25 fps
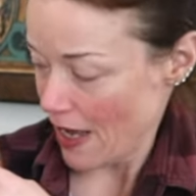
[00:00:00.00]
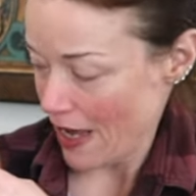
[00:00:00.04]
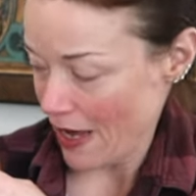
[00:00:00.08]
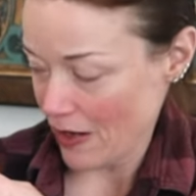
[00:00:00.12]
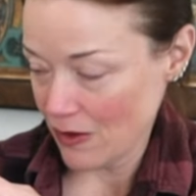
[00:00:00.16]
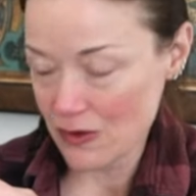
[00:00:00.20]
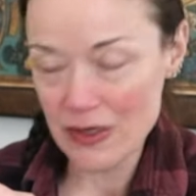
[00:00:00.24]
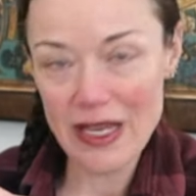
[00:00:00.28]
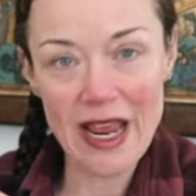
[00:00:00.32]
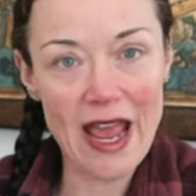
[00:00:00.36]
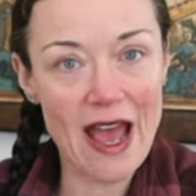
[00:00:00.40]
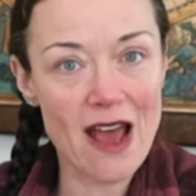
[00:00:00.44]
I
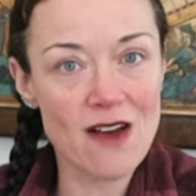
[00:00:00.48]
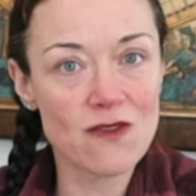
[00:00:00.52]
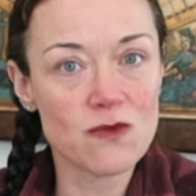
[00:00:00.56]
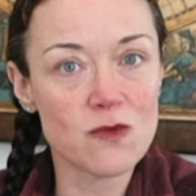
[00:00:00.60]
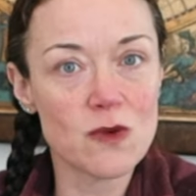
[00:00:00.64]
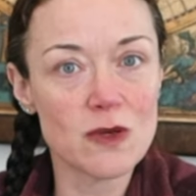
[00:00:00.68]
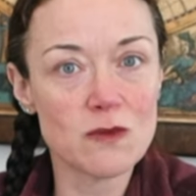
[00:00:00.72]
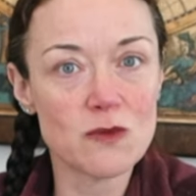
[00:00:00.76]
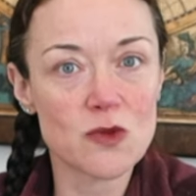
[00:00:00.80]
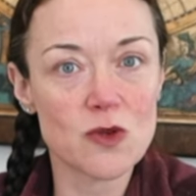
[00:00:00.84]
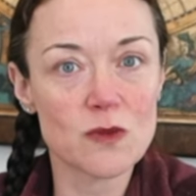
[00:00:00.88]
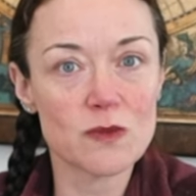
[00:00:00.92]
only have
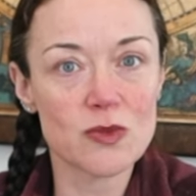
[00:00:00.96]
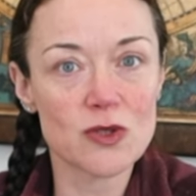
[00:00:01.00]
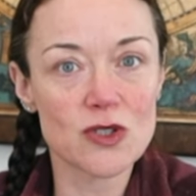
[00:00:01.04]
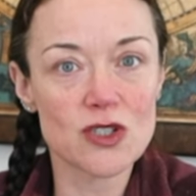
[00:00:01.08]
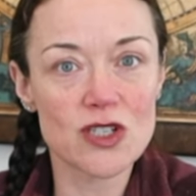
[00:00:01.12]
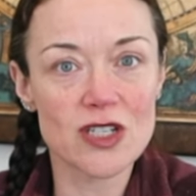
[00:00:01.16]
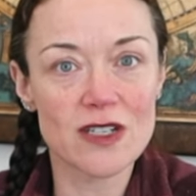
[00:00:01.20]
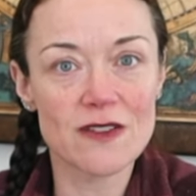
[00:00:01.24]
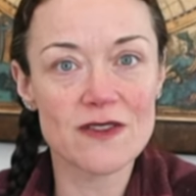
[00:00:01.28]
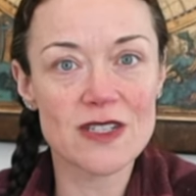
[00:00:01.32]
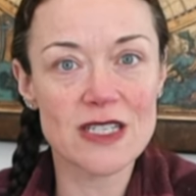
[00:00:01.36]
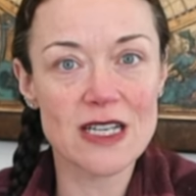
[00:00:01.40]
1 more
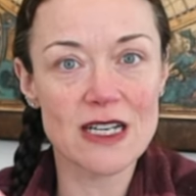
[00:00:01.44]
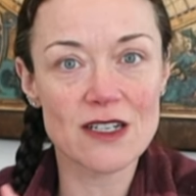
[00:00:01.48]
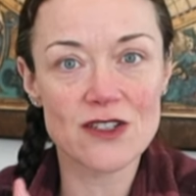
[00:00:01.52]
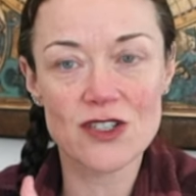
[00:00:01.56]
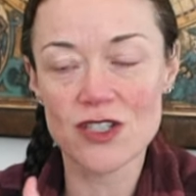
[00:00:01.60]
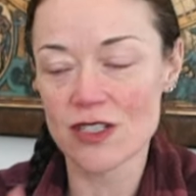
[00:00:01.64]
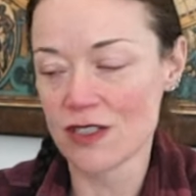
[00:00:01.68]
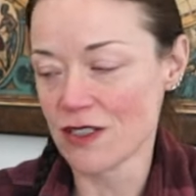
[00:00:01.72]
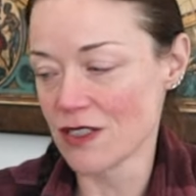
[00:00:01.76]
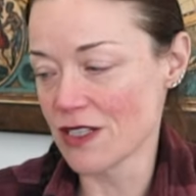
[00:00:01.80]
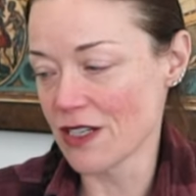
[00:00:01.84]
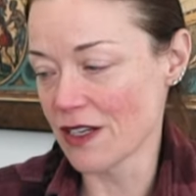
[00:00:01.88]
bookshelf
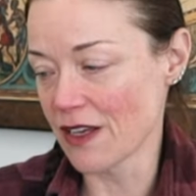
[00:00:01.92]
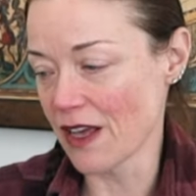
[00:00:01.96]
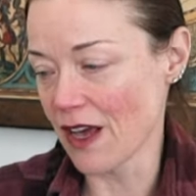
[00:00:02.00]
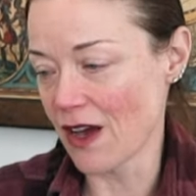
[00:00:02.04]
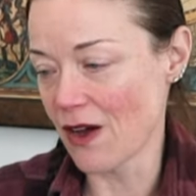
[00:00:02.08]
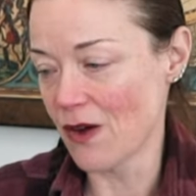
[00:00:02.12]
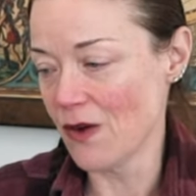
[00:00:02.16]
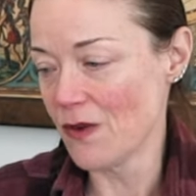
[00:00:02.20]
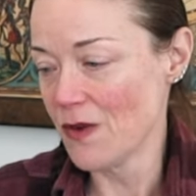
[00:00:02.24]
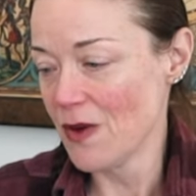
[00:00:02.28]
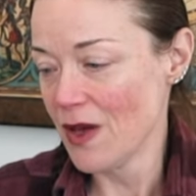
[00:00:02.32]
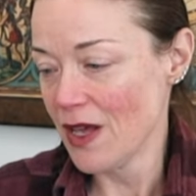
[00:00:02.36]
section to
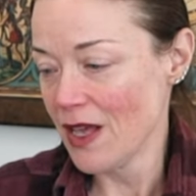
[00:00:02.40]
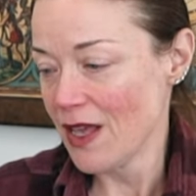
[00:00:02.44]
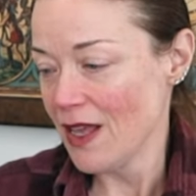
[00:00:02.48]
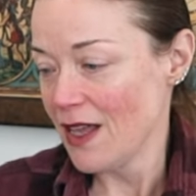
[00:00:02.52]
go.